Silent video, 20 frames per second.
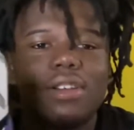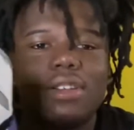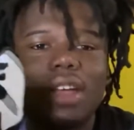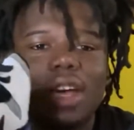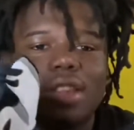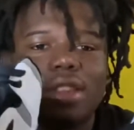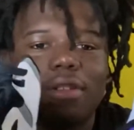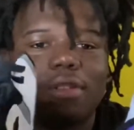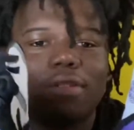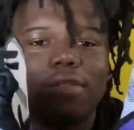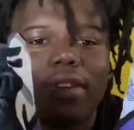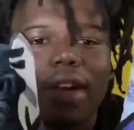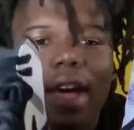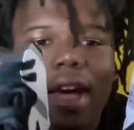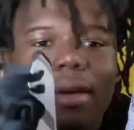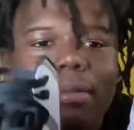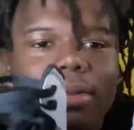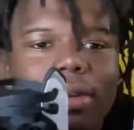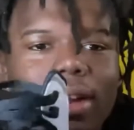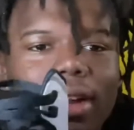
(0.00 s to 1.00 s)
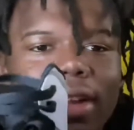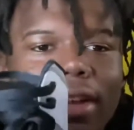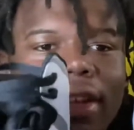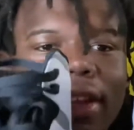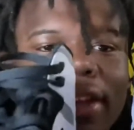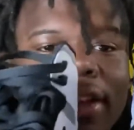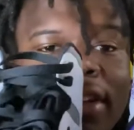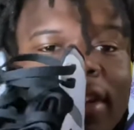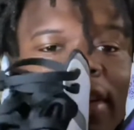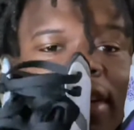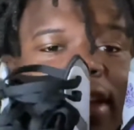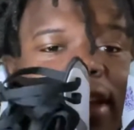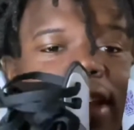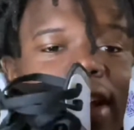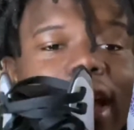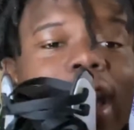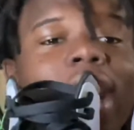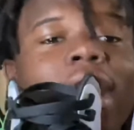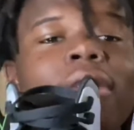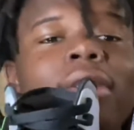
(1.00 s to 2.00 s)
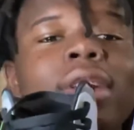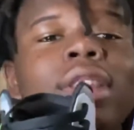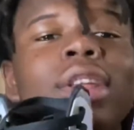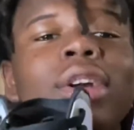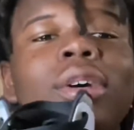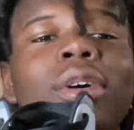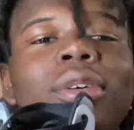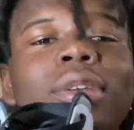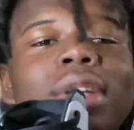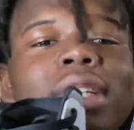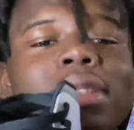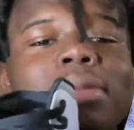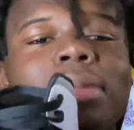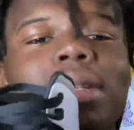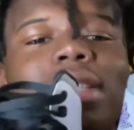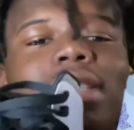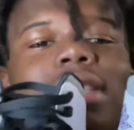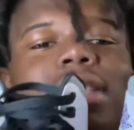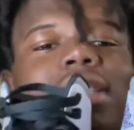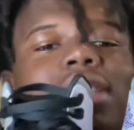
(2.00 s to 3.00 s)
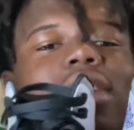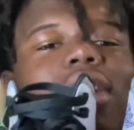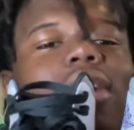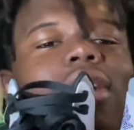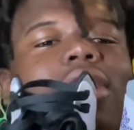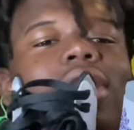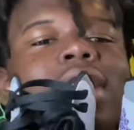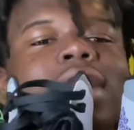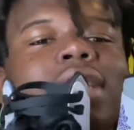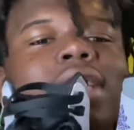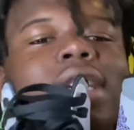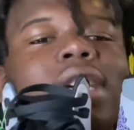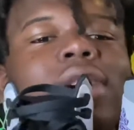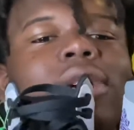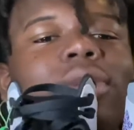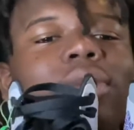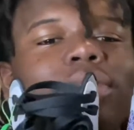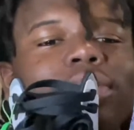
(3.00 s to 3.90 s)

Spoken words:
Like, the fabric and everything on these bitches is hard as hell.